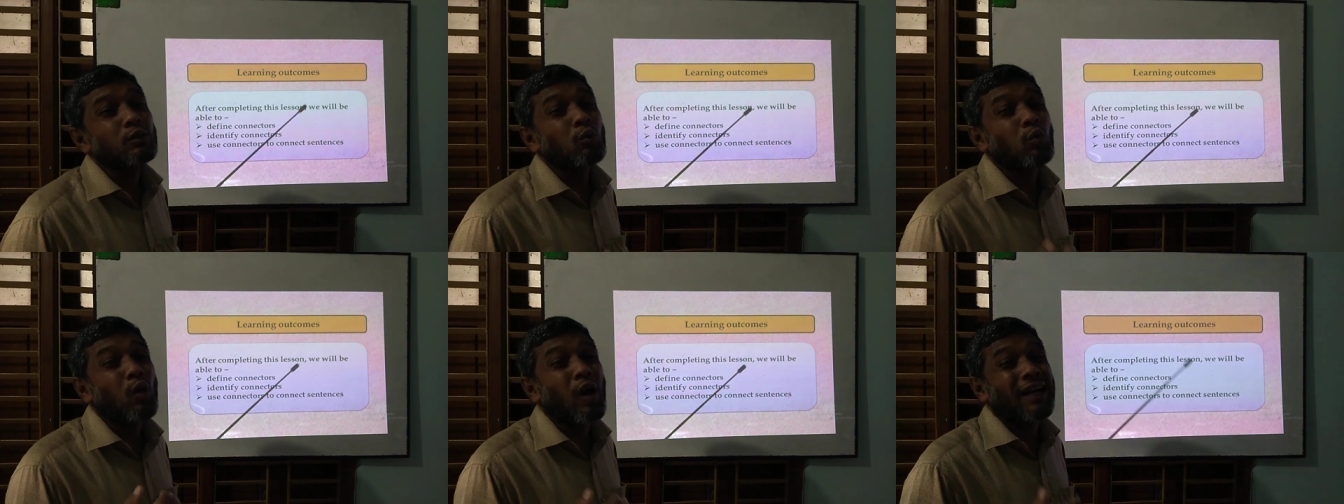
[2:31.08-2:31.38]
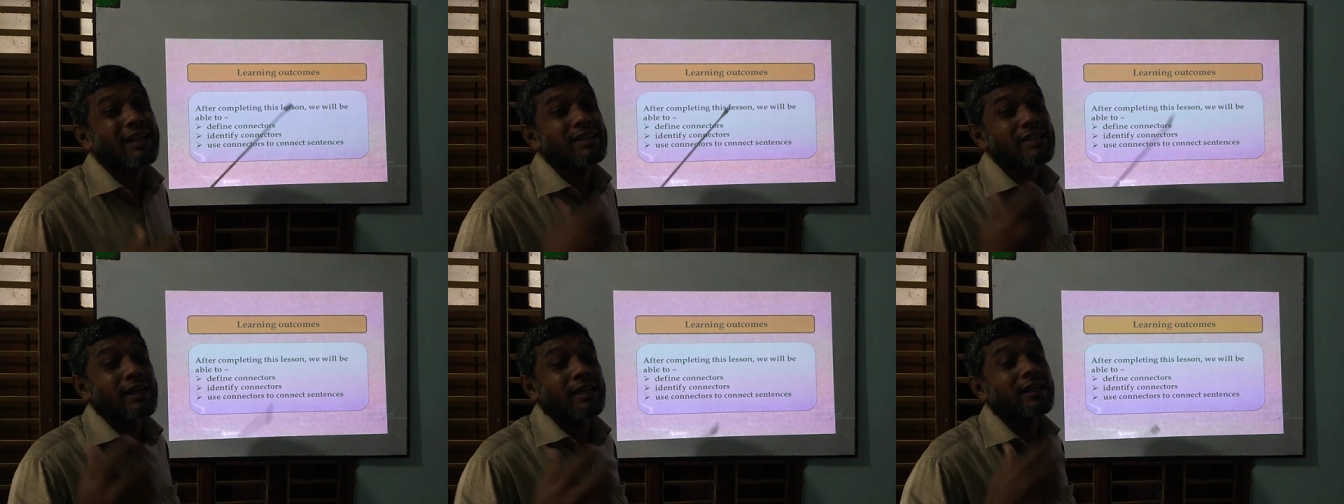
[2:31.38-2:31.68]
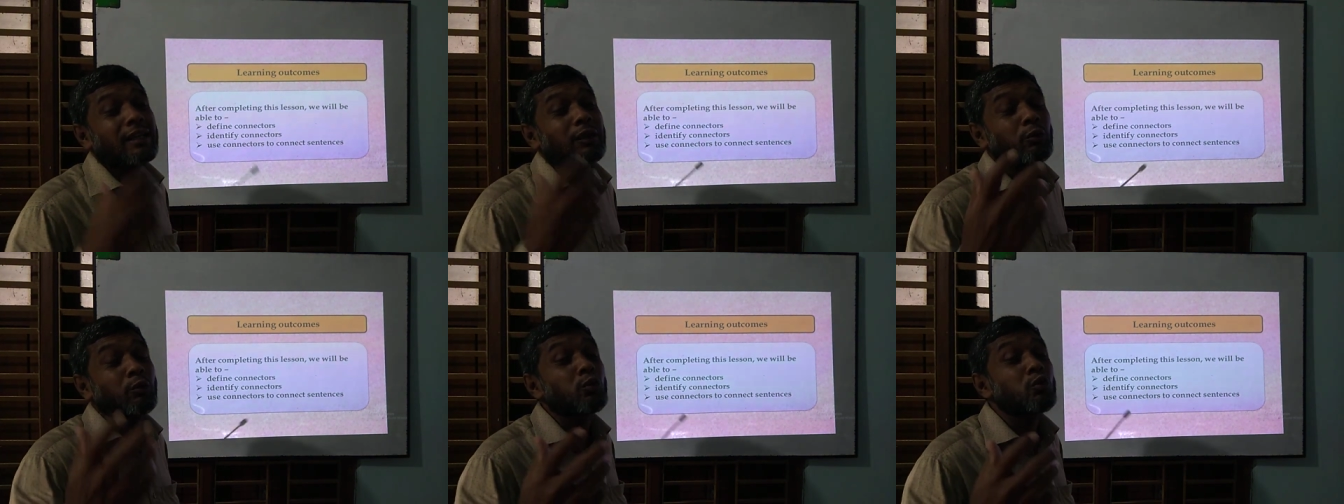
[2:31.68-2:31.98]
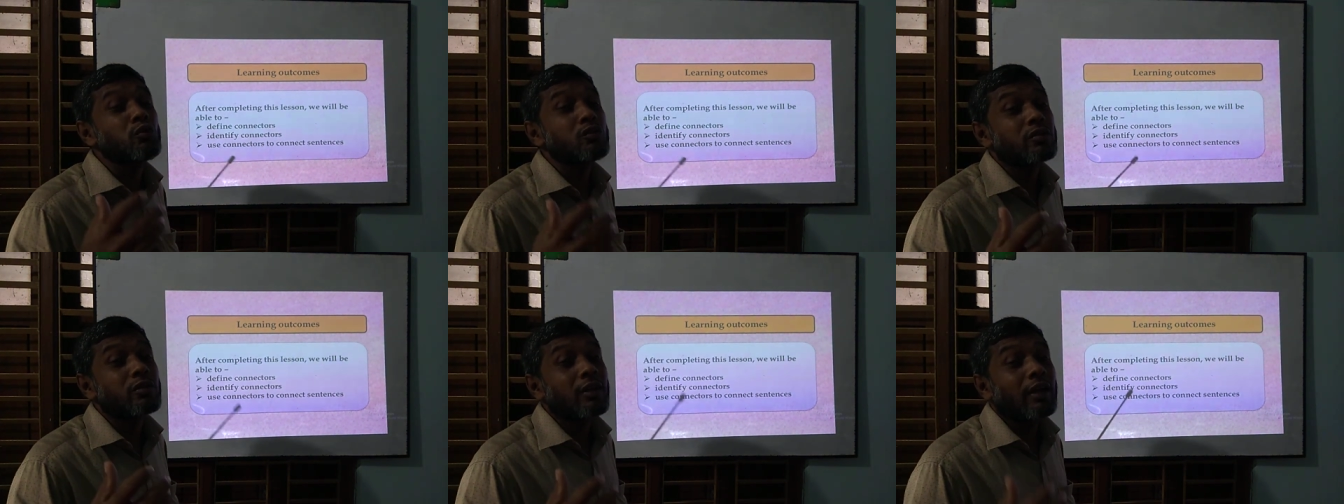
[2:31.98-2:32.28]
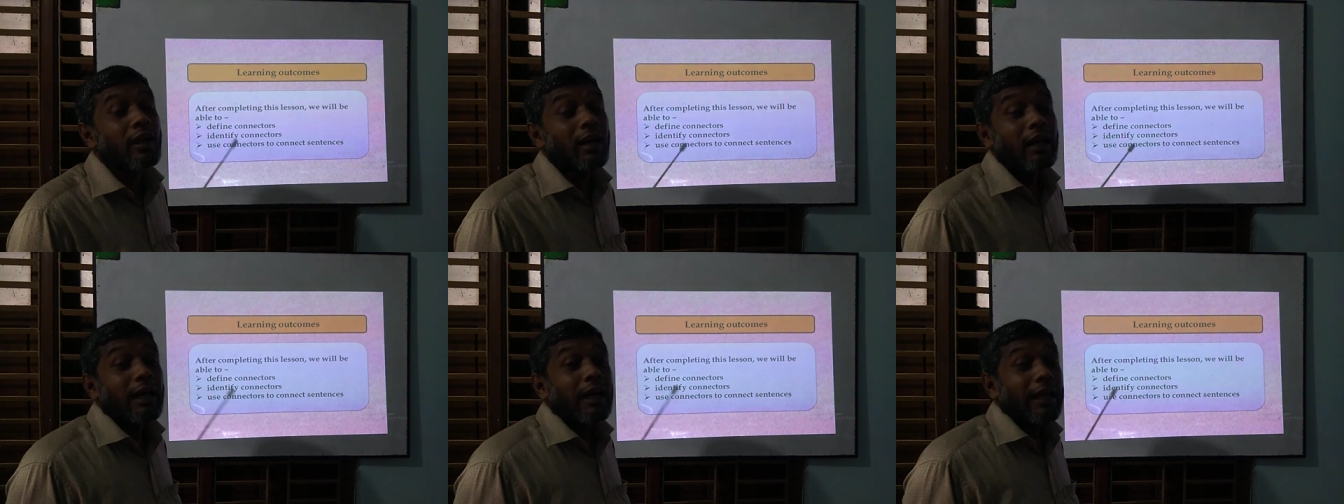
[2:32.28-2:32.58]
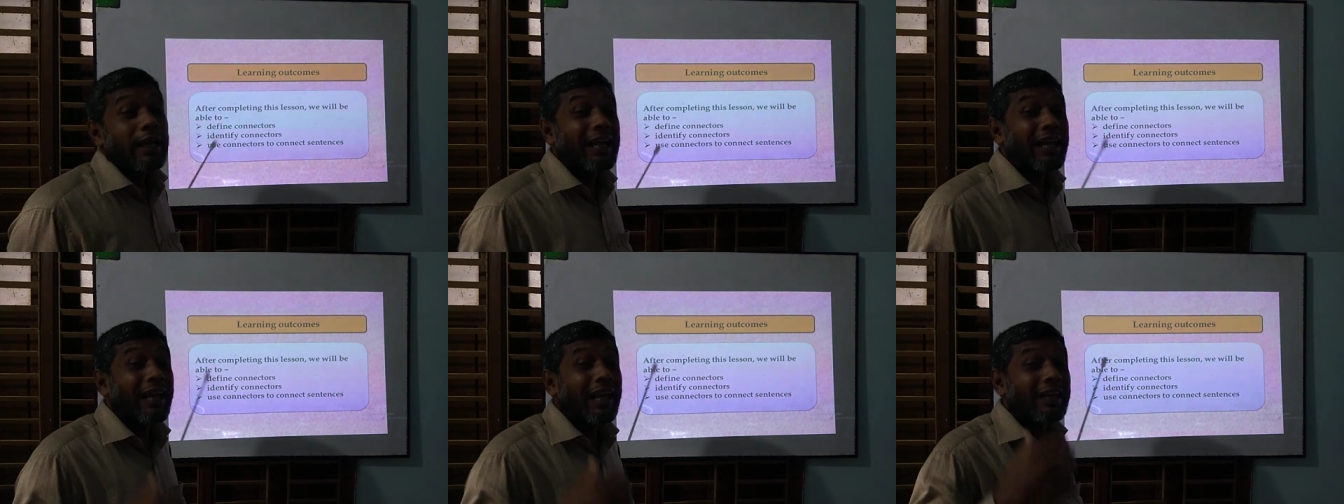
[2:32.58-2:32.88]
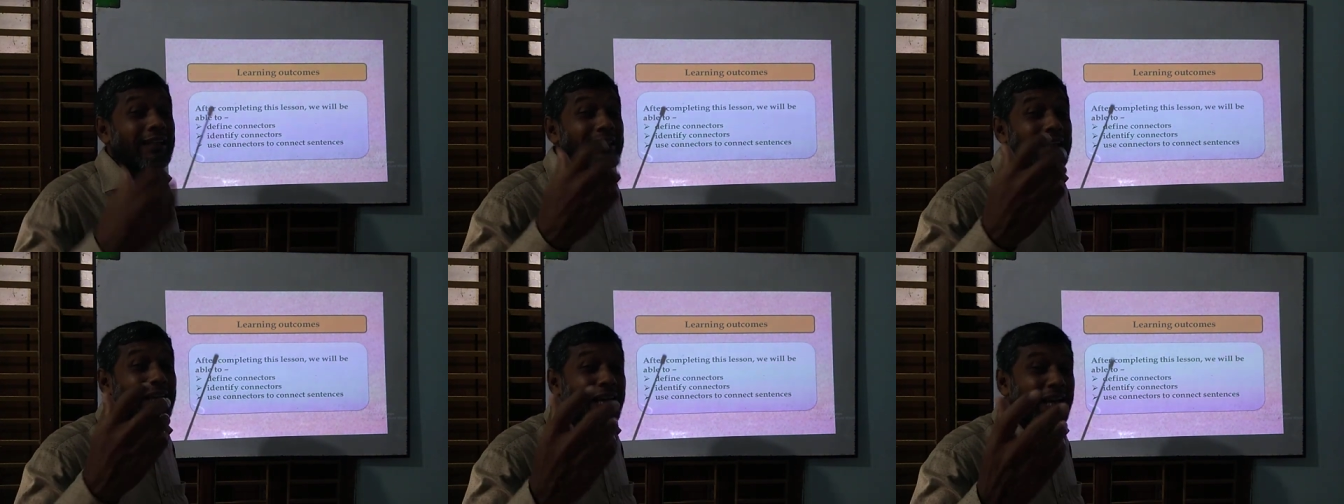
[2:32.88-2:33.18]
words are used
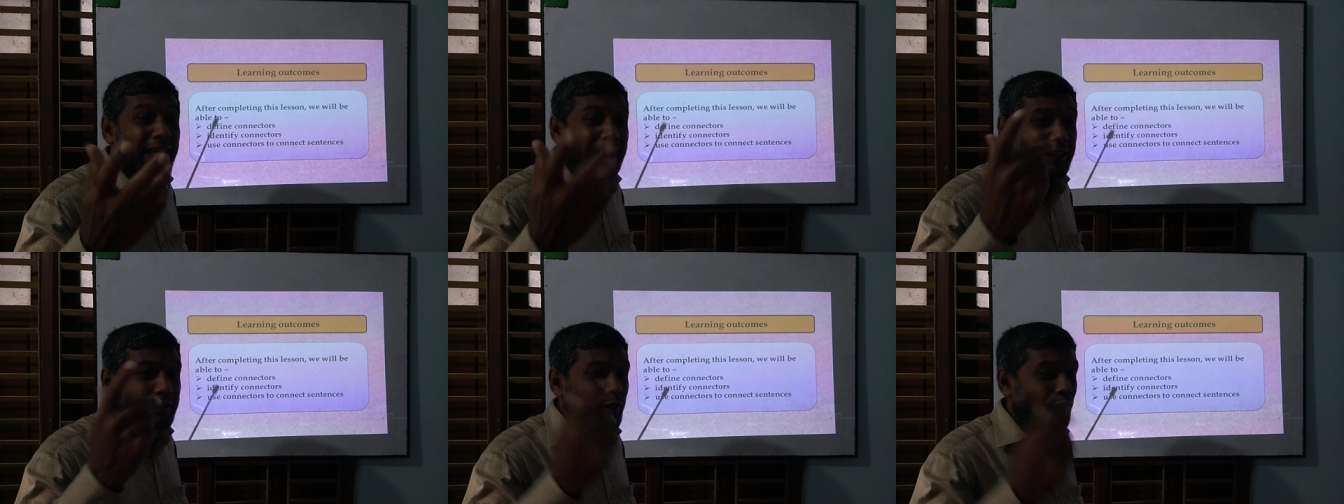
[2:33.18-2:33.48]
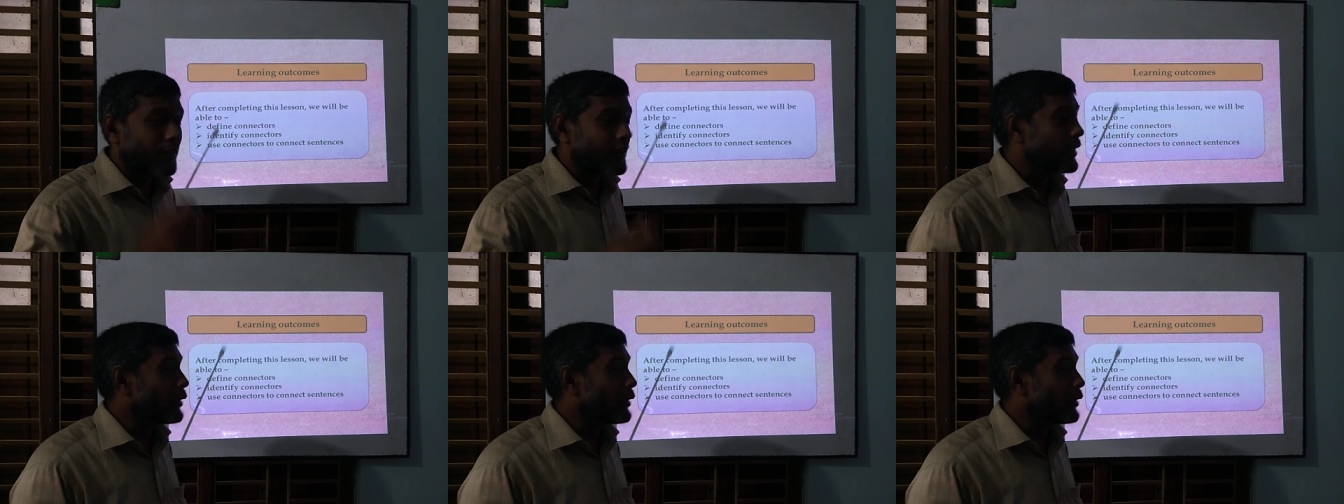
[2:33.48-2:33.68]
as a connectors,